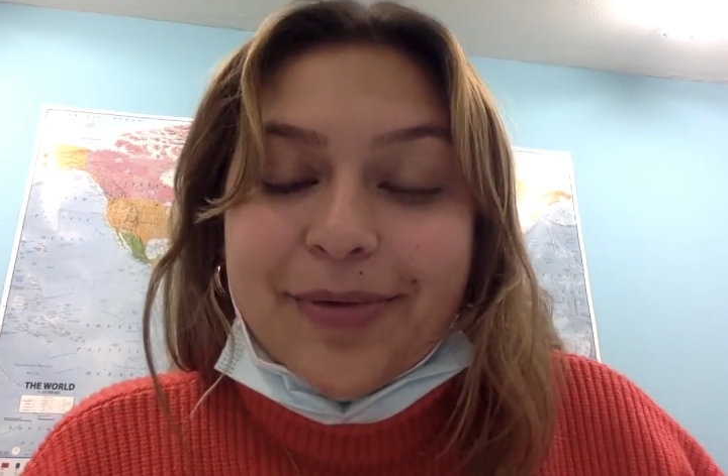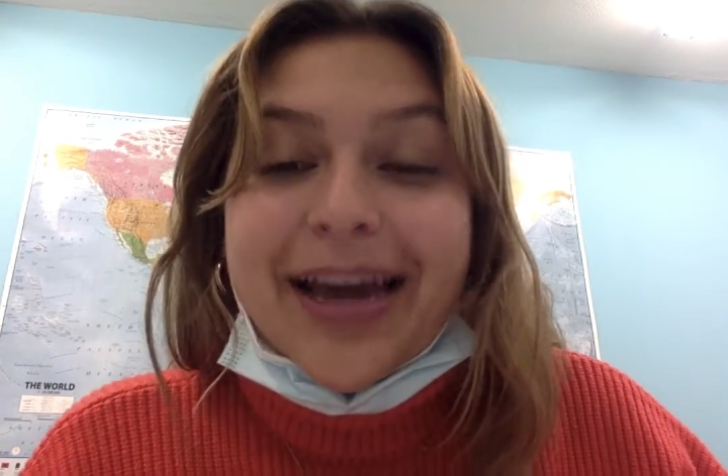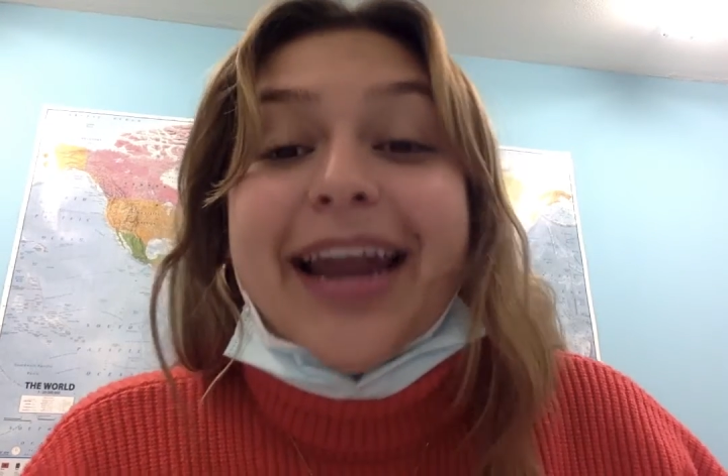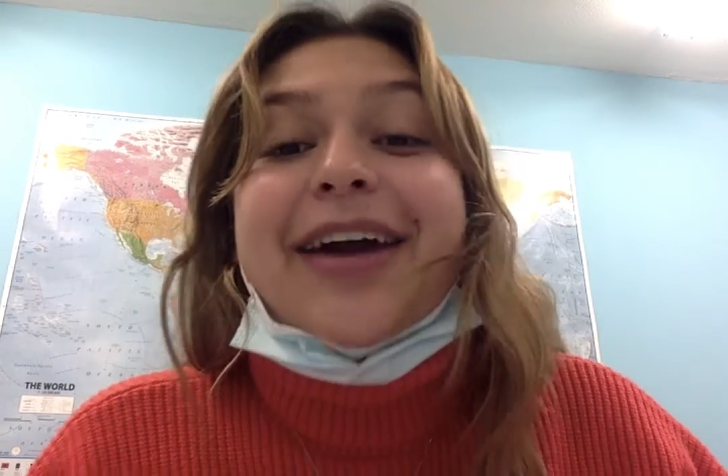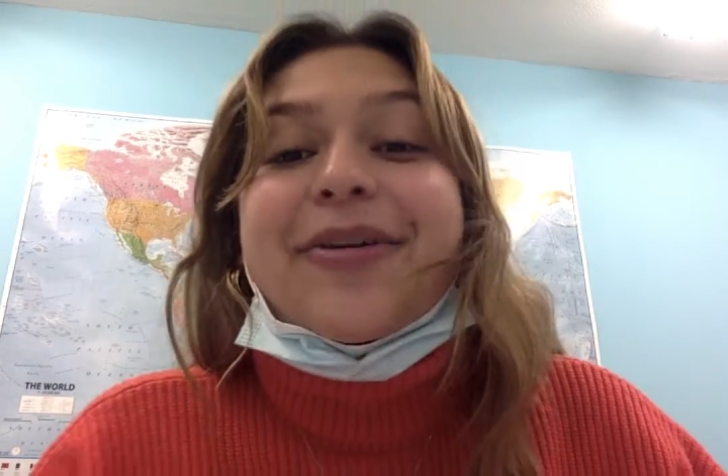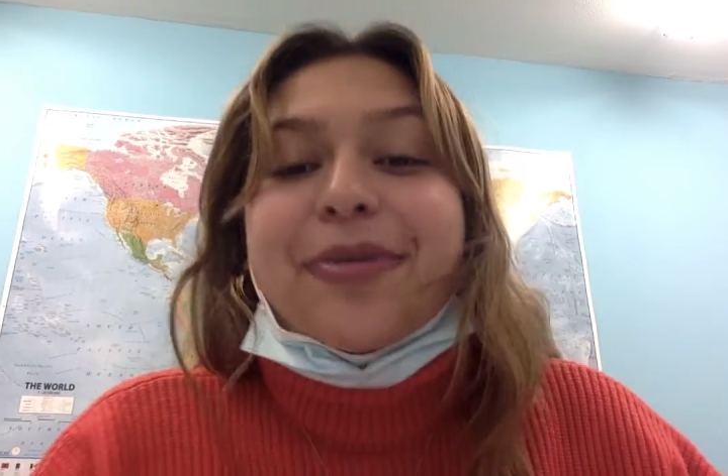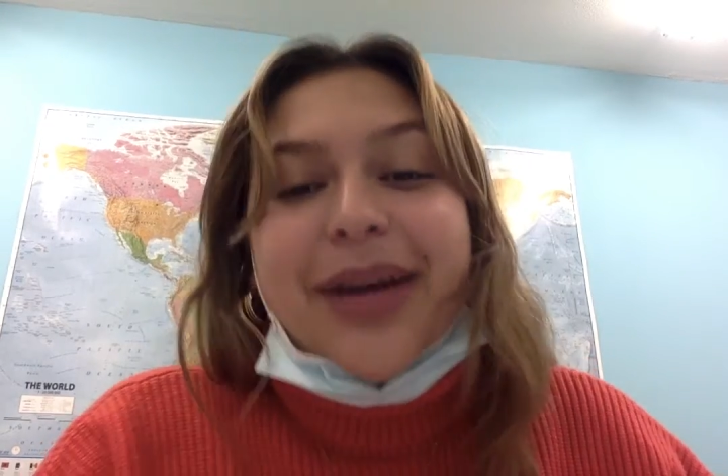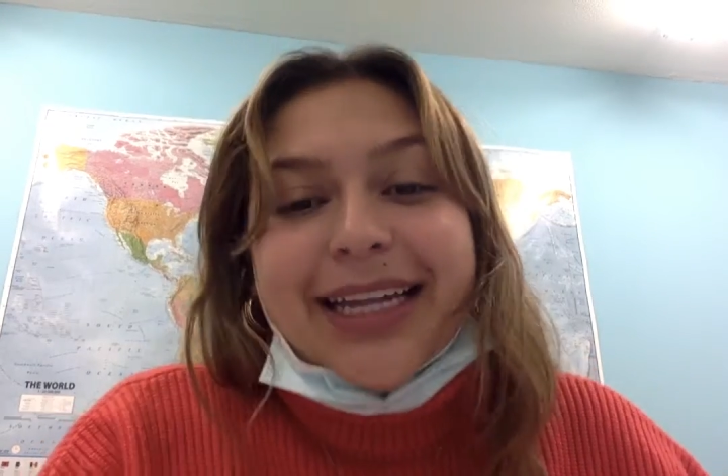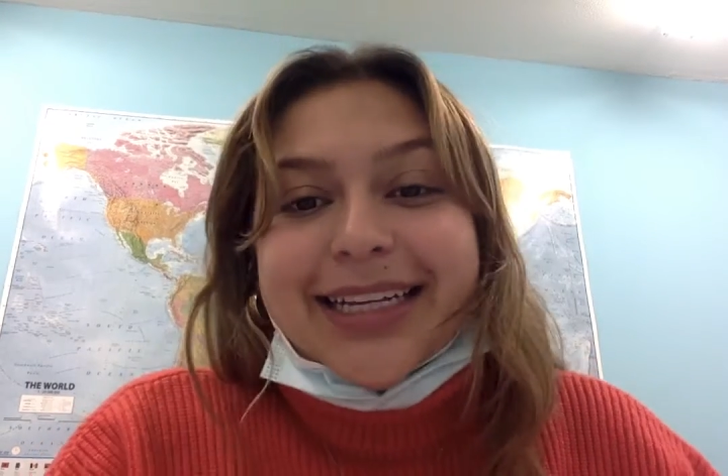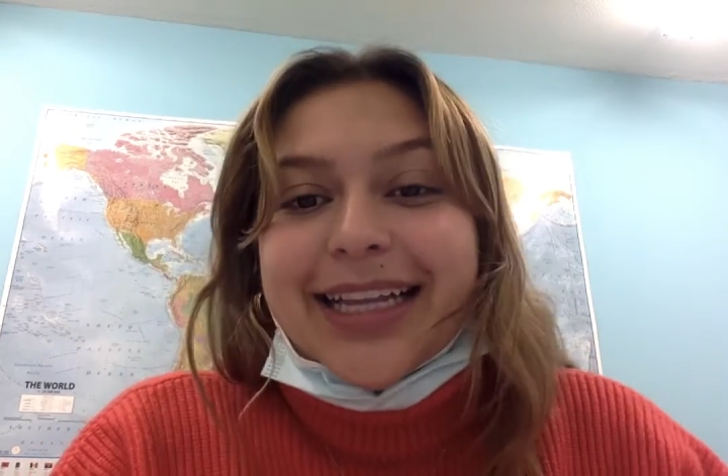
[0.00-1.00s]
We had a
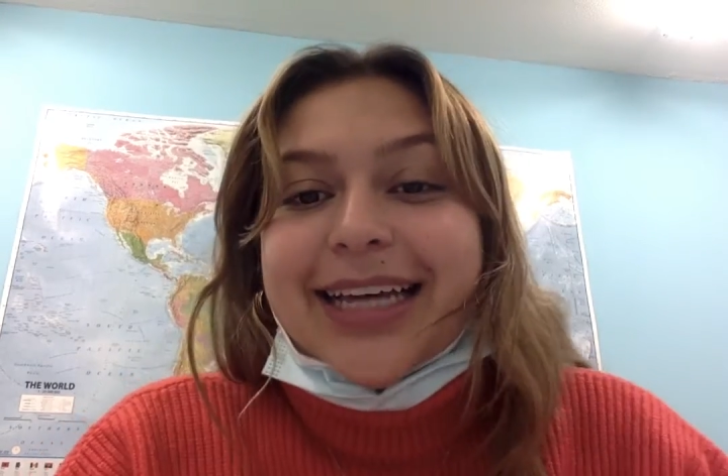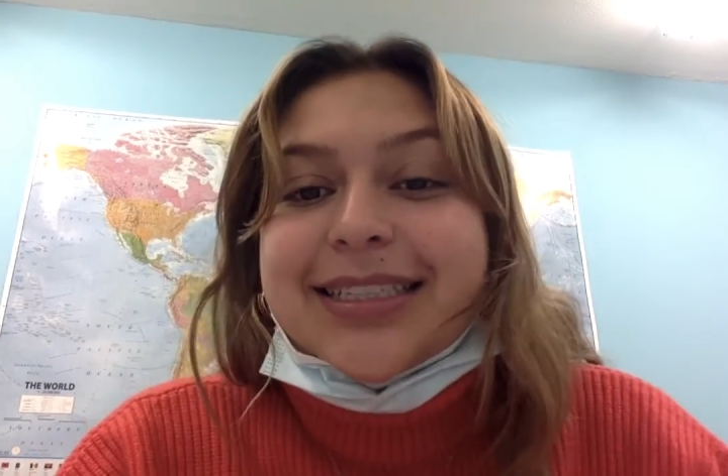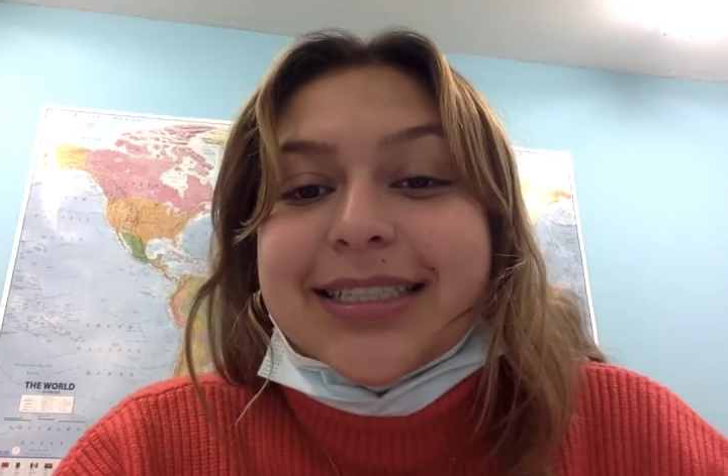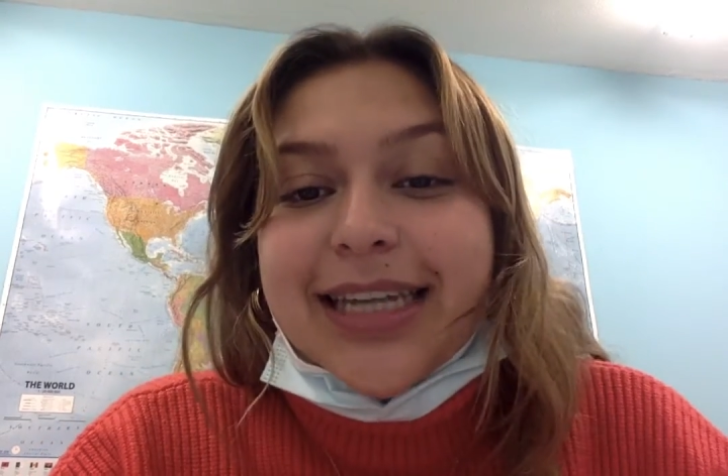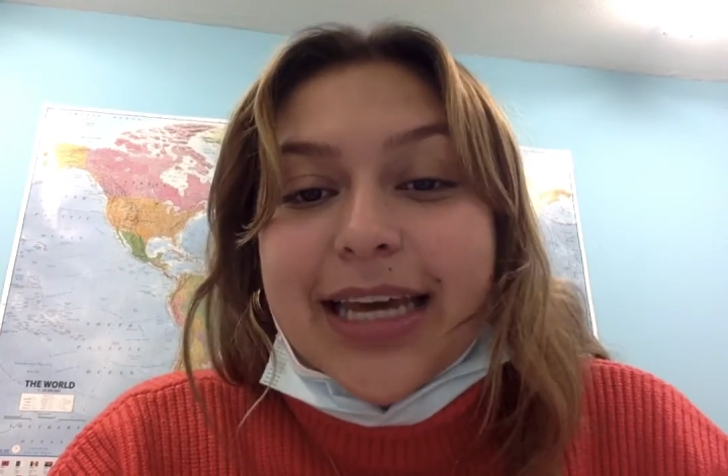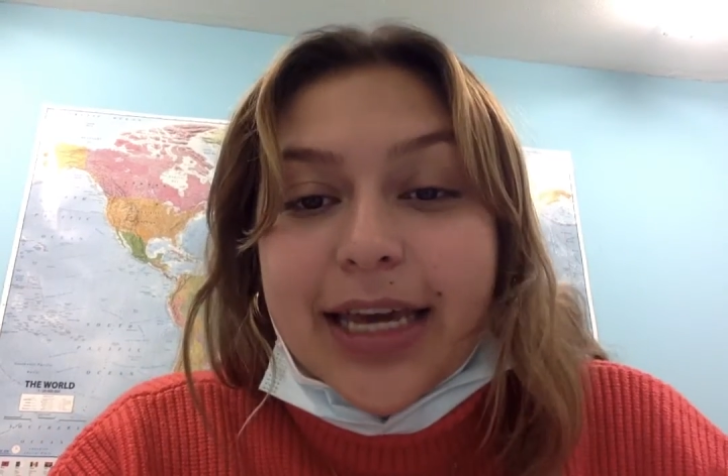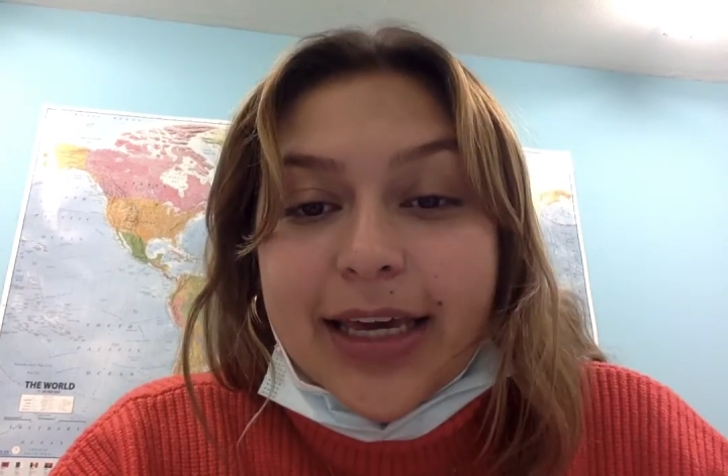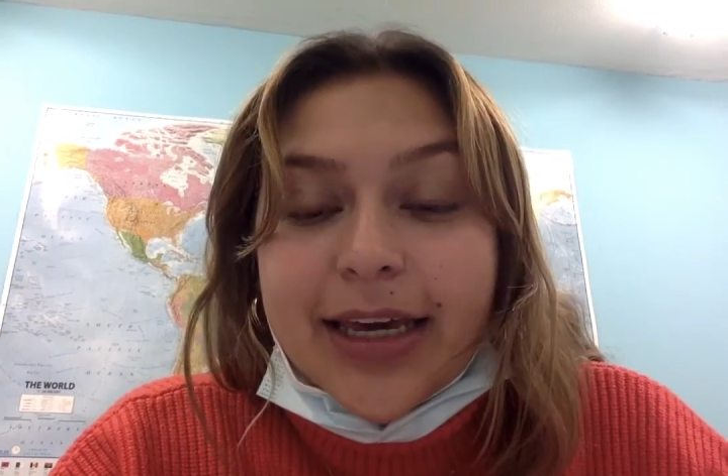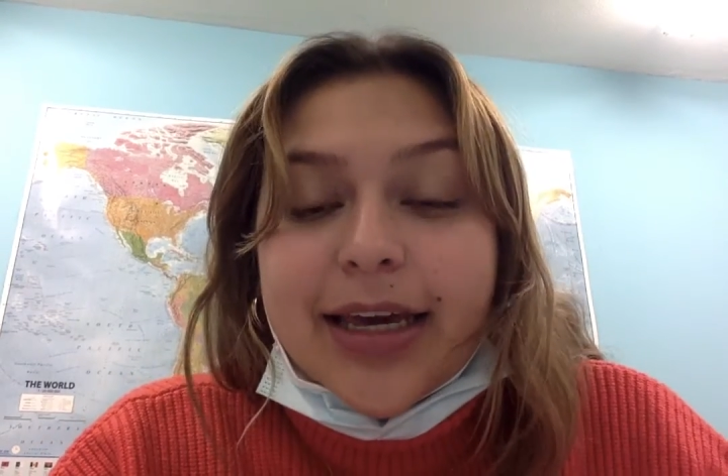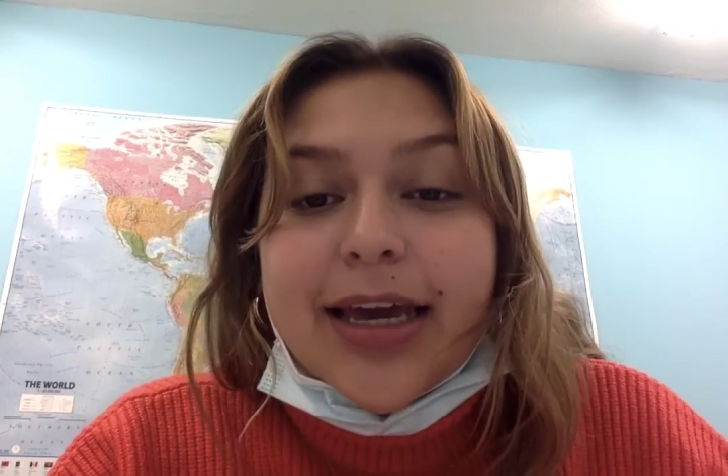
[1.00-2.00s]
great class
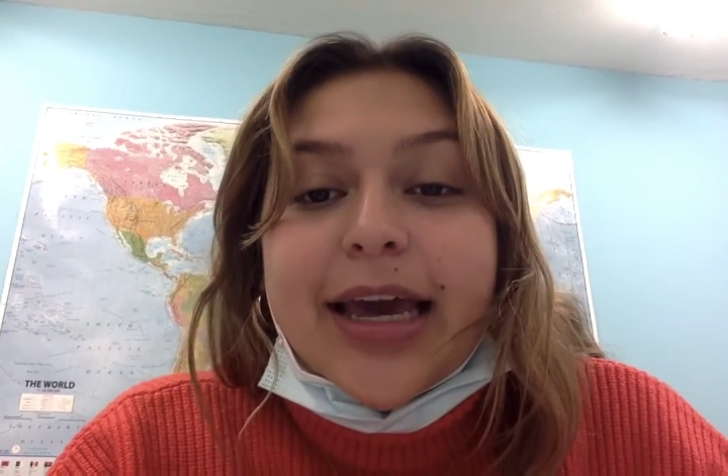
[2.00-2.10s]
today